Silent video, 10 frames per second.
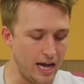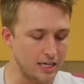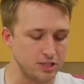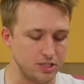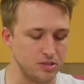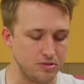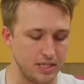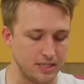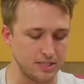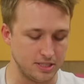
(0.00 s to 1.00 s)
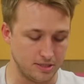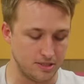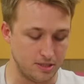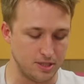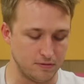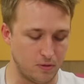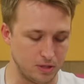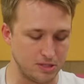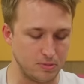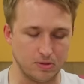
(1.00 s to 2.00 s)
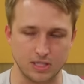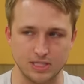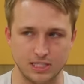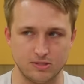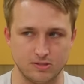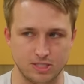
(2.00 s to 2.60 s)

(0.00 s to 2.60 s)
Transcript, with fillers: actually do think this is divorceable, because that's